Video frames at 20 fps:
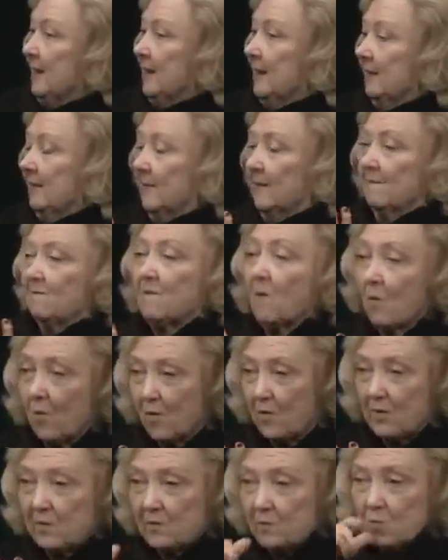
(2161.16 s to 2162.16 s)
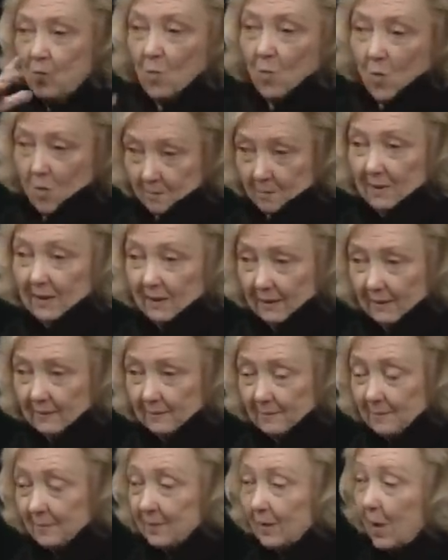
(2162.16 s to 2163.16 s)
way to make sure that
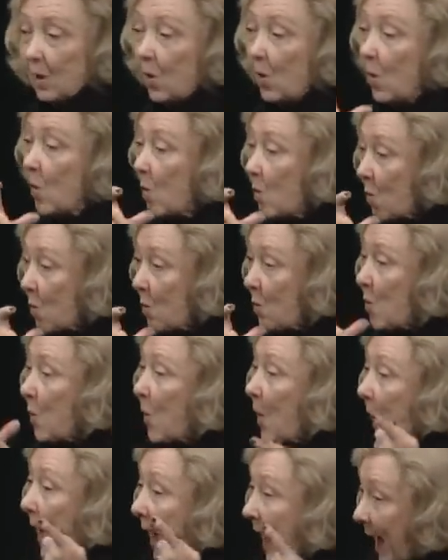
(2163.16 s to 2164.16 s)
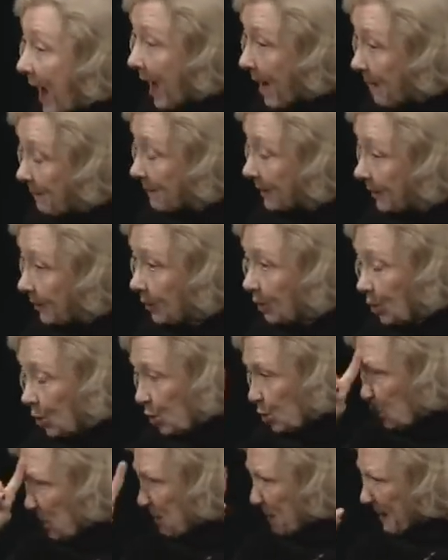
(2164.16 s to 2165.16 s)
one of them was a woman
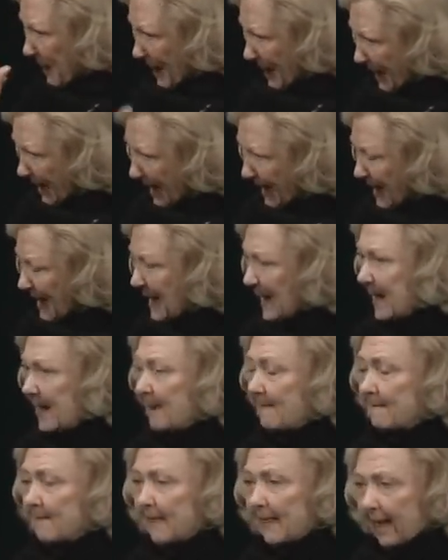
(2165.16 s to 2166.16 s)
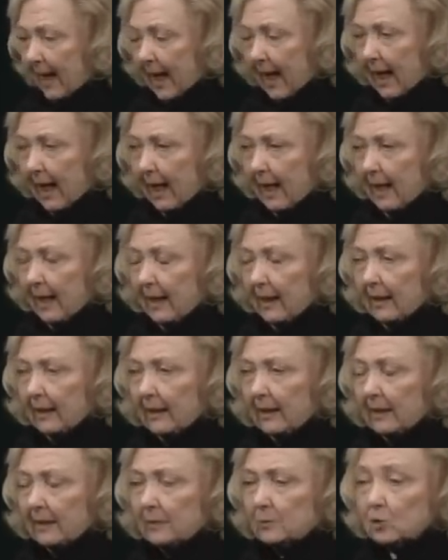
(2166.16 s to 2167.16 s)
who happened to
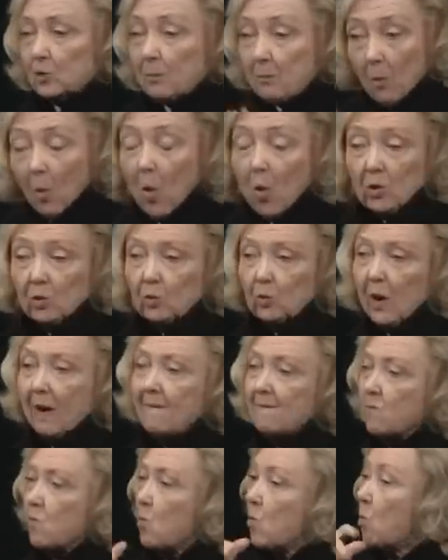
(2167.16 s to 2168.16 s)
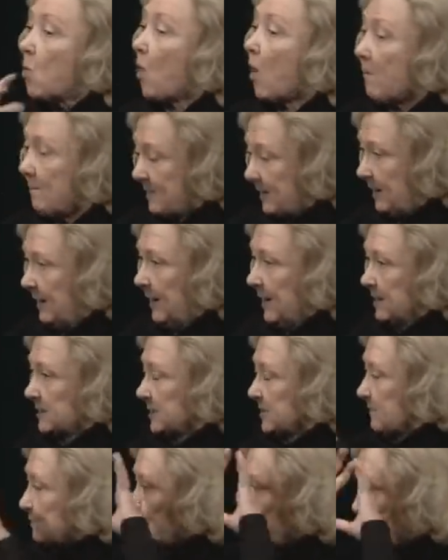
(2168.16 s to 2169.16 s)
believe that it was very
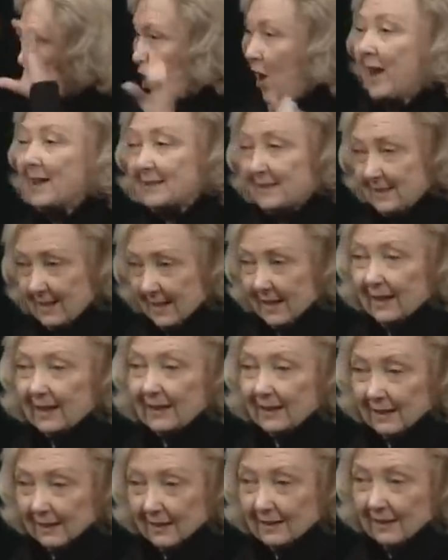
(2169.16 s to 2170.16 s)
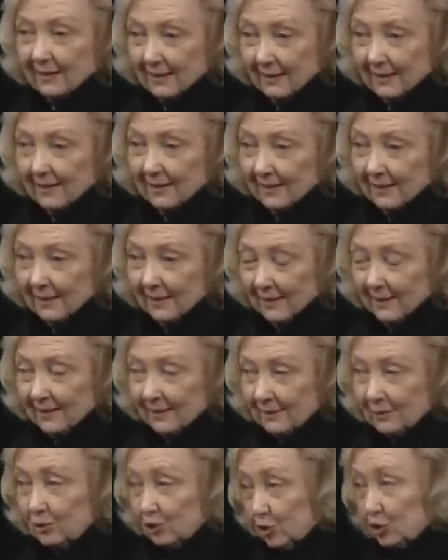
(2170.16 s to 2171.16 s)
important to have a woman as a
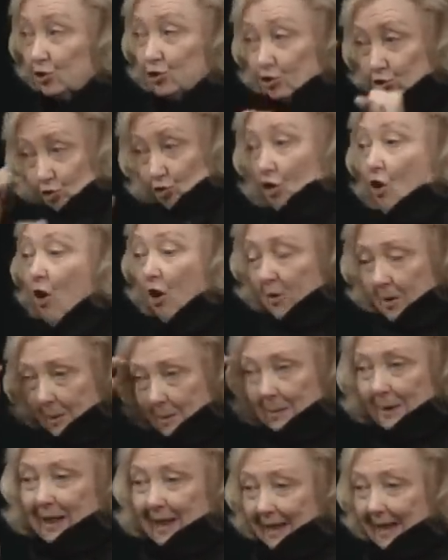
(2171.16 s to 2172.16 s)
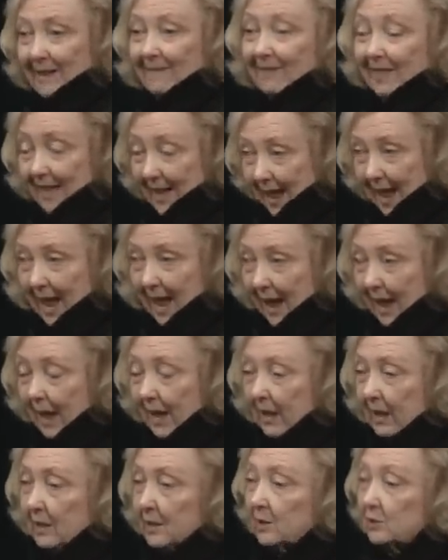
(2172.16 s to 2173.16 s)
president. Okay, so she
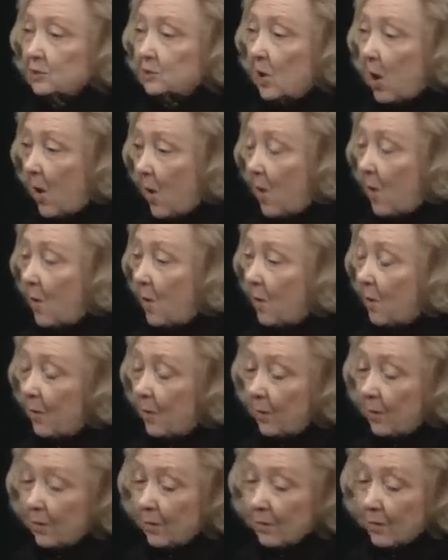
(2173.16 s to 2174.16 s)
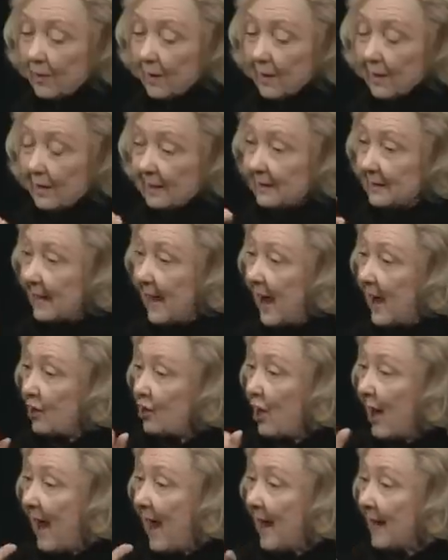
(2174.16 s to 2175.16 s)
very support she very strongly supported that
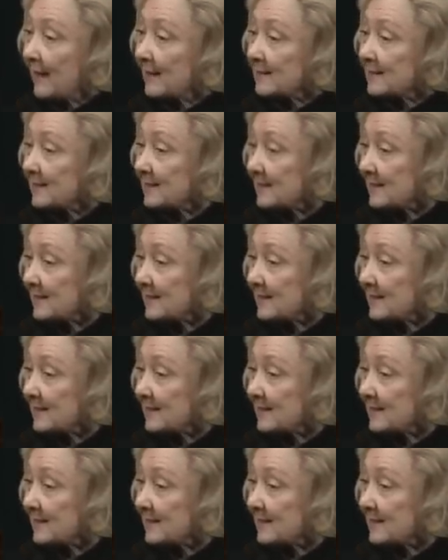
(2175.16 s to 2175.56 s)
idea.